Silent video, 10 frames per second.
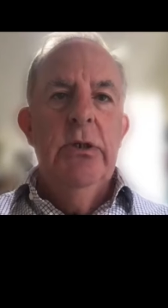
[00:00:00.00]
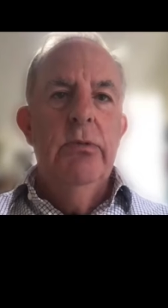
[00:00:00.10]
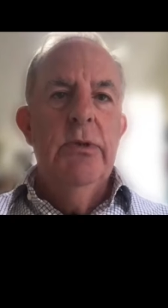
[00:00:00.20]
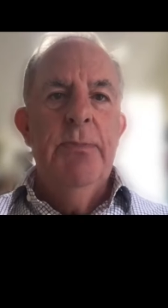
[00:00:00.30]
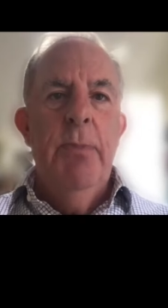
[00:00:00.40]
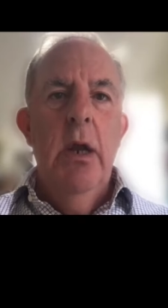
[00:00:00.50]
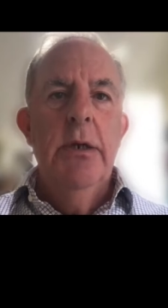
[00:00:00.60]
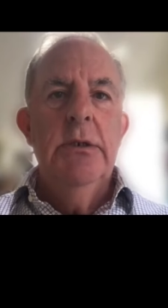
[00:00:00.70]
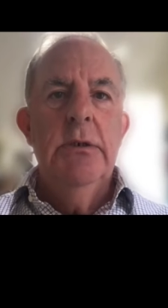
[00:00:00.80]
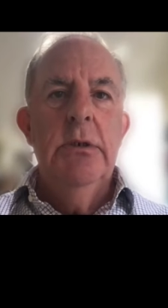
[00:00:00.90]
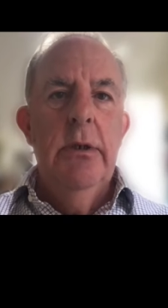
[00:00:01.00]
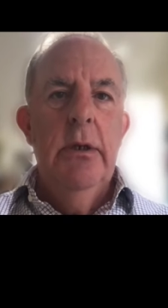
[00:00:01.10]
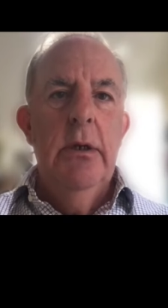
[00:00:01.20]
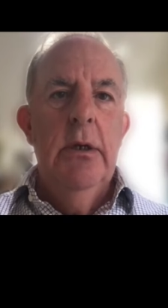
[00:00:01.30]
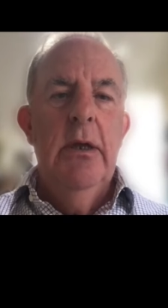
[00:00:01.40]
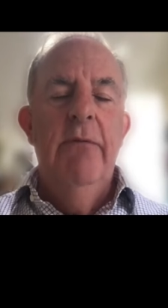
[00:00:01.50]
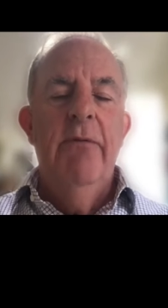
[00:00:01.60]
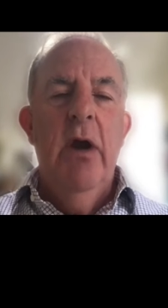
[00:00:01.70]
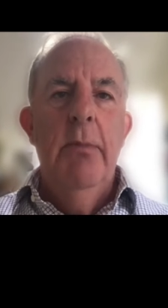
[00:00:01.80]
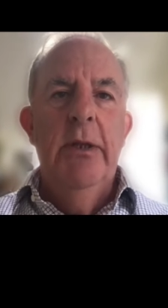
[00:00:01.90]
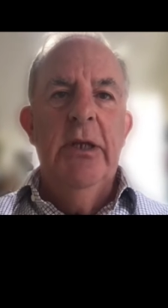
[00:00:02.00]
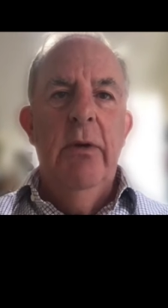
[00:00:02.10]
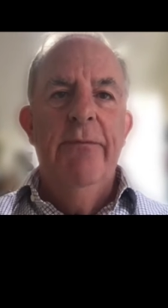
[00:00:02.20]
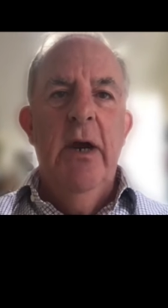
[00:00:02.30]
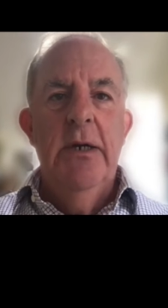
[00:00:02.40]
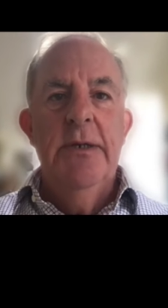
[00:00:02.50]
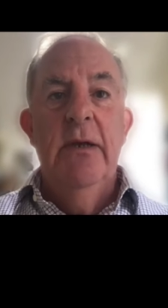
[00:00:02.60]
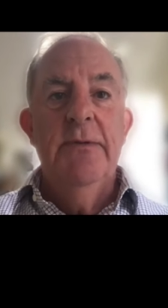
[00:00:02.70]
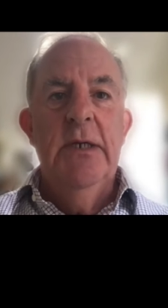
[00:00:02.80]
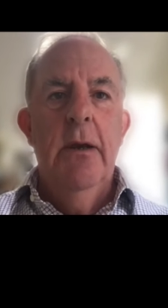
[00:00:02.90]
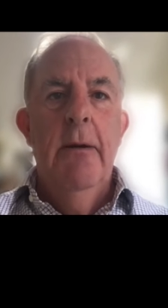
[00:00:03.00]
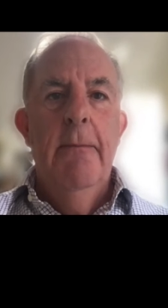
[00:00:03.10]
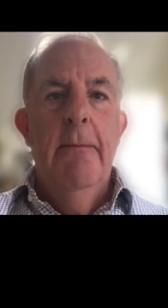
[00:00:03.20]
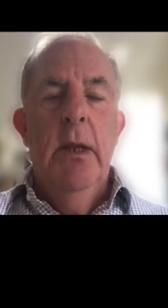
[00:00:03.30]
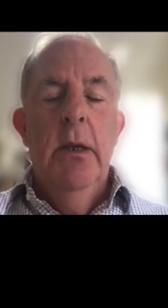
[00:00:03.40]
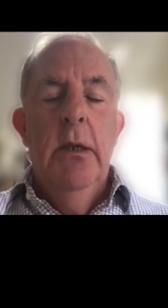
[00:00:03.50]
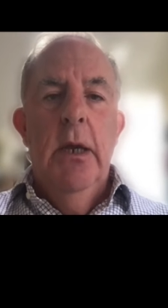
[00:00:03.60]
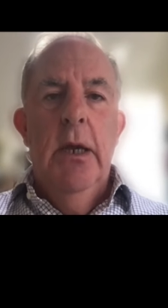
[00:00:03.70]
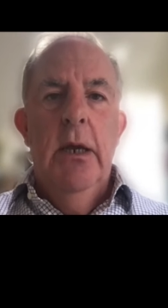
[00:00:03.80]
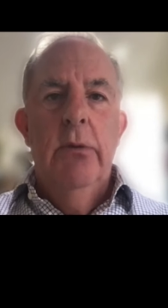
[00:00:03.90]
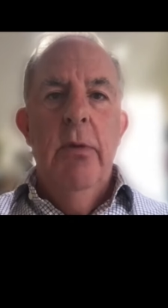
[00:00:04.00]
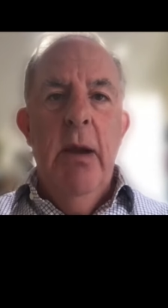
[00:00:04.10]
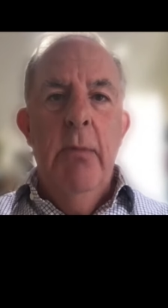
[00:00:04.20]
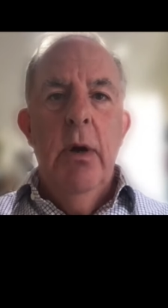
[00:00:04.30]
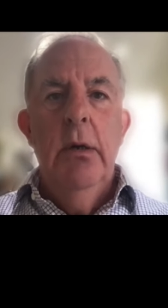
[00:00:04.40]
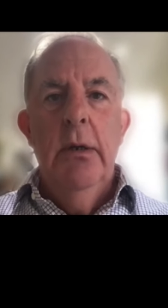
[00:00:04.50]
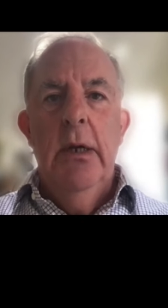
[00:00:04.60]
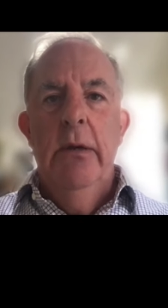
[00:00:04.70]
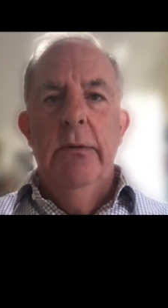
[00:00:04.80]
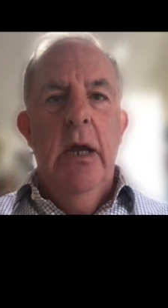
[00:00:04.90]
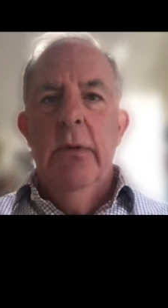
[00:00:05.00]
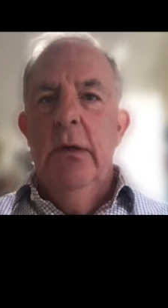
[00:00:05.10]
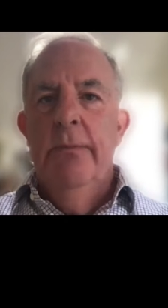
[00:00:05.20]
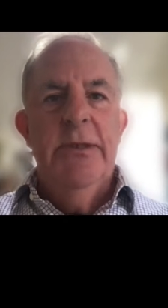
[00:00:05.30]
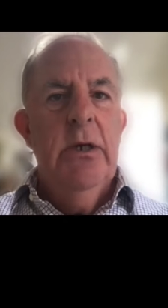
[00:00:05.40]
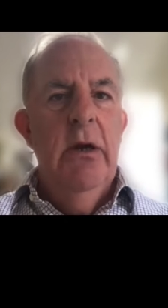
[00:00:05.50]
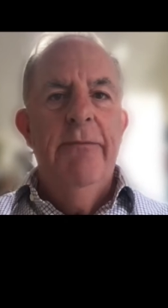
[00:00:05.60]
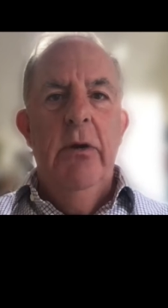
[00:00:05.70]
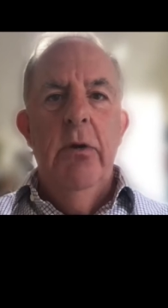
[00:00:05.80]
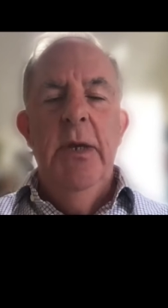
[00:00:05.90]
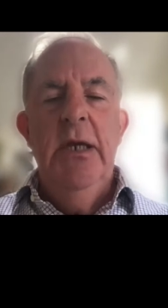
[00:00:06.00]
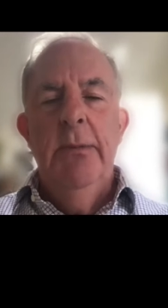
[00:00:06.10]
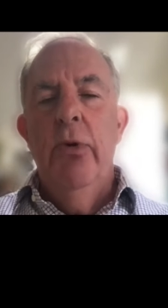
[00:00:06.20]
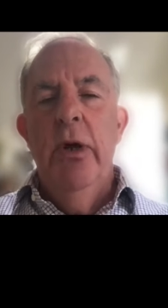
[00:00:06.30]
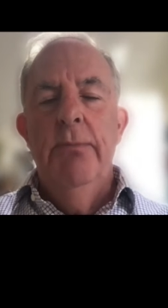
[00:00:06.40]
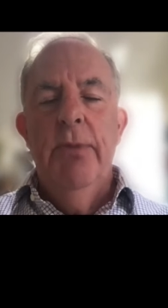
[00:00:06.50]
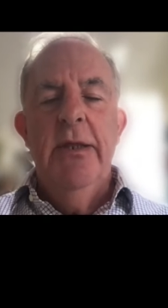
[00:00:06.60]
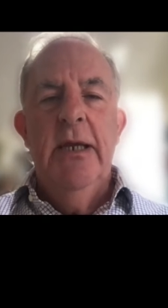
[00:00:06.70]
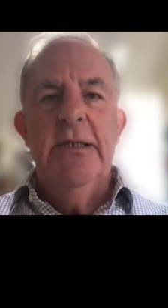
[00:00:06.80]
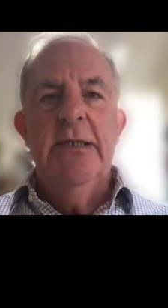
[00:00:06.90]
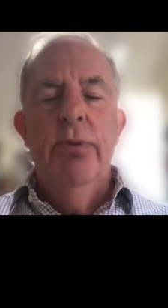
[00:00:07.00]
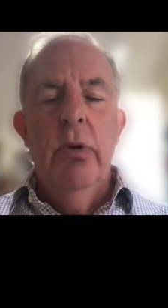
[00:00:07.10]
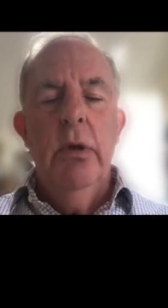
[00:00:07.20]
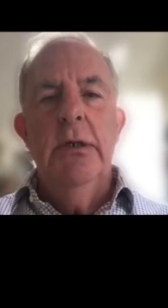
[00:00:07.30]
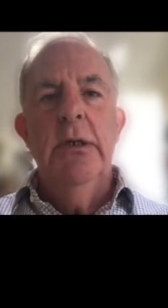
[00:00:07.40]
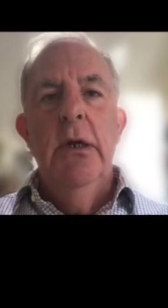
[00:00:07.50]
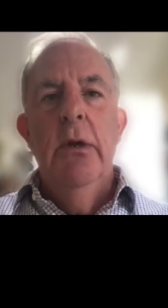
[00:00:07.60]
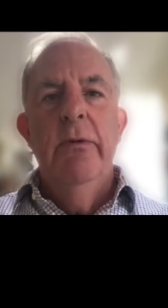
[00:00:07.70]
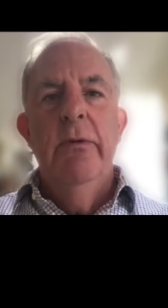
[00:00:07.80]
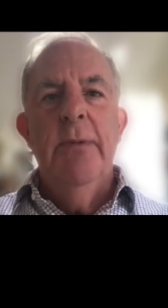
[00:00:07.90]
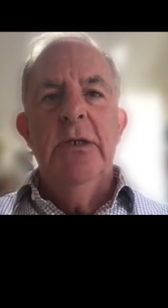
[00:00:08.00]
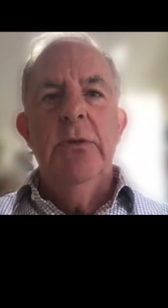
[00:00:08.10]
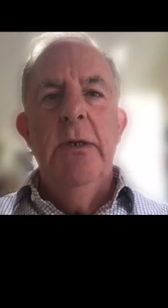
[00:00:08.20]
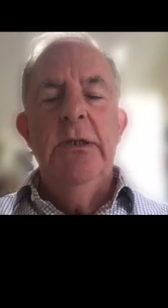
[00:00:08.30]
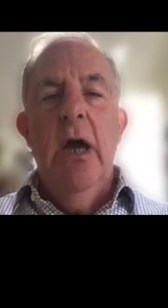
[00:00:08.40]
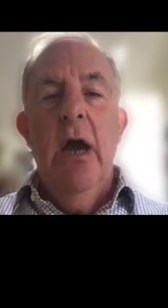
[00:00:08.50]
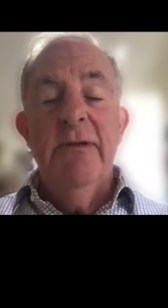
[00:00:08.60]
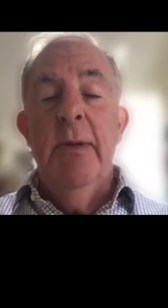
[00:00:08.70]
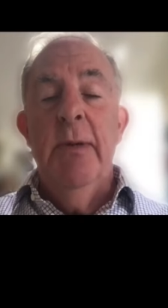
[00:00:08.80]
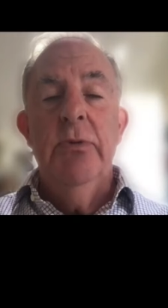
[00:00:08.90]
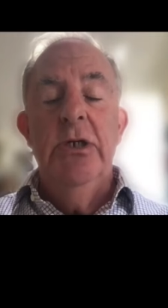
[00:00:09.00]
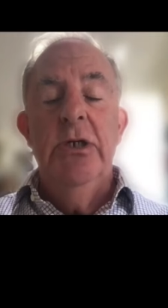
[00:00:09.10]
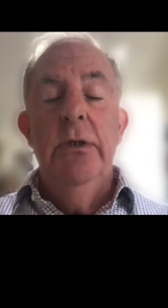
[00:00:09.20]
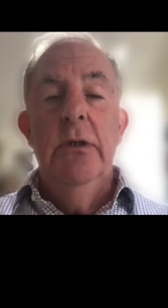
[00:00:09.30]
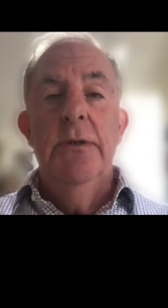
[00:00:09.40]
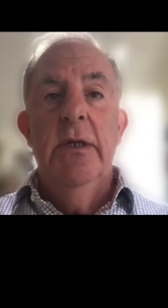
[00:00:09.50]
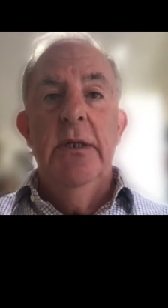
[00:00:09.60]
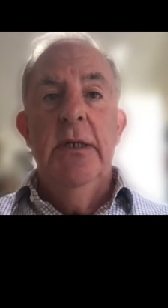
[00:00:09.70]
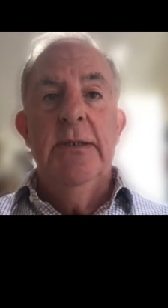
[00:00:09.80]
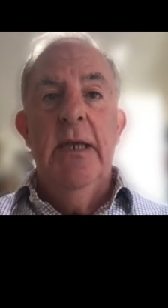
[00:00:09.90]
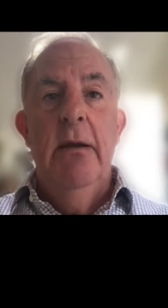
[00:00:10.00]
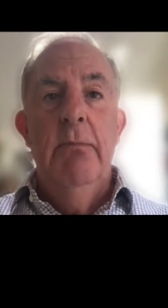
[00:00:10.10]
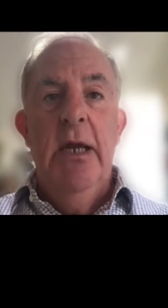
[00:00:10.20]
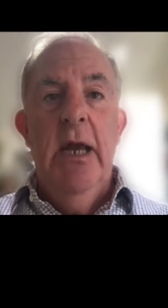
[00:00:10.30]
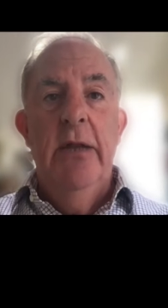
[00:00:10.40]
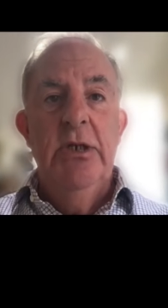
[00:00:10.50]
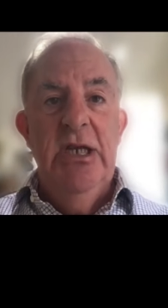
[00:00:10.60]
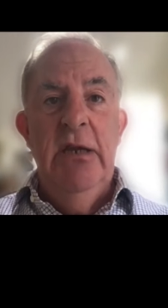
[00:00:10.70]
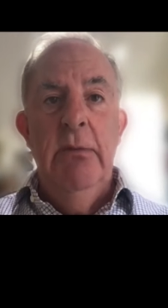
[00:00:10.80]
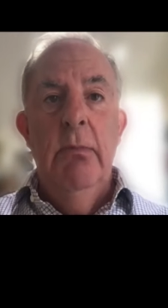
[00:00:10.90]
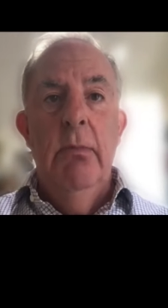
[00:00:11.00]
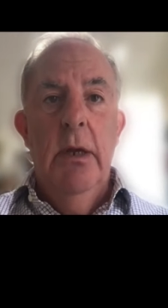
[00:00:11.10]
respond to the environment that we find ourselves in. Uh, remember, I, I, I'm sorry if I repeat the point, but I think it's important. We spent twenty. I've spent twenty-two years on this, and in my and the team,